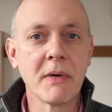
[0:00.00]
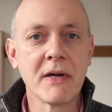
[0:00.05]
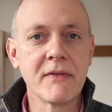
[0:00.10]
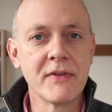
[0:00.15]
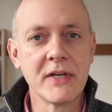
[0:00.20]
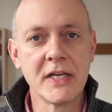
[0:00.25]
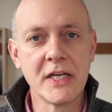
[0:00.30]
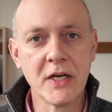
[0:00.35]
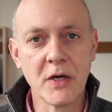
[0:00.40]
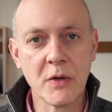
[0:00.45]
my
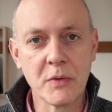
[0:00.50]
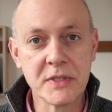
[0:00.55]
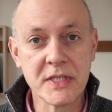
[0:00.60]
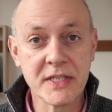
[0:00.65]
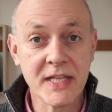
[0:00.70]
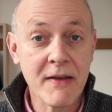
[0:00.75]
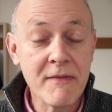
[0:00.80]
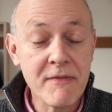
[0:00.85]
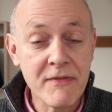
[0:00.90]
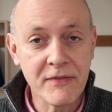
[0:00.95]

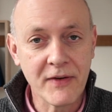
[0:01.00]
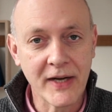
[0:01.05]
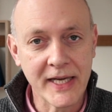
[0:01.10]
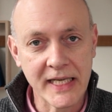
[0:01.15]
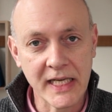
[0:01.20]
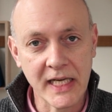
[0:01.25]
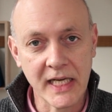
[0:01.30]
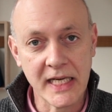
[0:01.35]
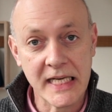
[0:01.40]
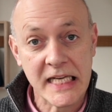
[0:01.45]
videos, they
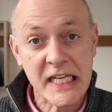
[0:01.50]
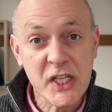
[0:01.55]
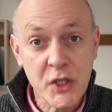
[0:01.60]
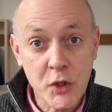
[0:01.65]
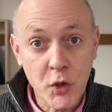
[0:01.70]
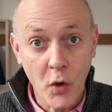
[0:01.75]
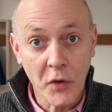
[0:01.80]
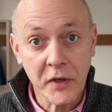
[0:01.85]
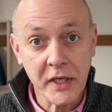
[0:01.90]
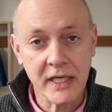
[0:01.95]
finally
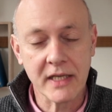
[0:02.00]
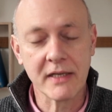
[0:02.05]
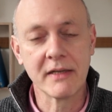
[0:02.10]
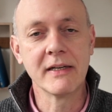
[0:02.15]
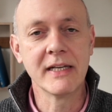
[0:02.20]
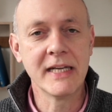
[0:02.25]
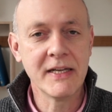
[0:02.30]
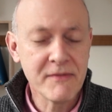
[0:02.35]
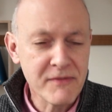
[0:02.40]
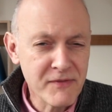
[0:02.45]
got it.
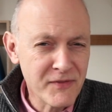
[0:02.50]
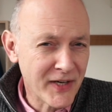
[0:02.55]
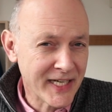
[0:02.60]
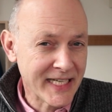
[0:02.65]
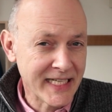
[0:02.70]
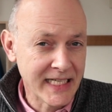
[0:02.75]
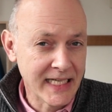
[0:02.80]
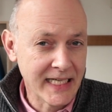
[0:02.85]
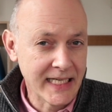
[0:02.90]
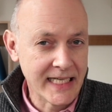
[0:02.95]
It
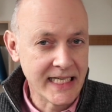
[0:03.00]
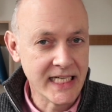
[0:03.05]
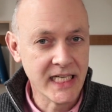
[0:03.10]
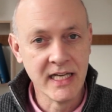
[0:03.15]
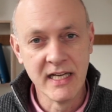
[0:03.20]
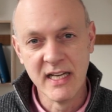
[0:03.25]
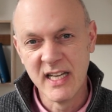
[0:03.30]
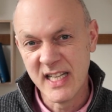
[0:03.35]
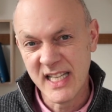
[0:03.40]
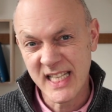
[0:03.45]

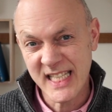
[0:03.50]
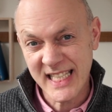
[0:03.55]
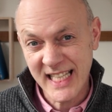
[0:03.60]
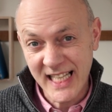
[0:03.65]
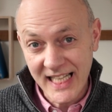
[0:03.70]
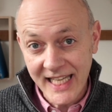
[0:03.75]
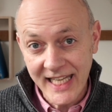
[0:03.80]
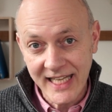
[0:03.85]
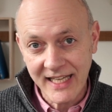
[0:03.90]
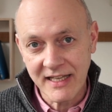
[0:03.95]
finally
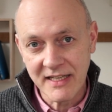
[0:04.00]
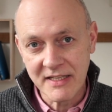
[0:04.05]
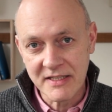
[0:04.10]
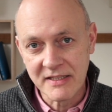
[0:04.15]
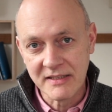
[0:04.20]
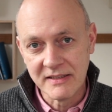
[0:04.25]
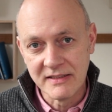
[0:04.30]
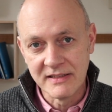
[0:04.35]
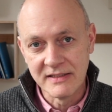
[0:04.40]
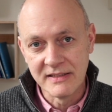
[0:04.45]
clicked.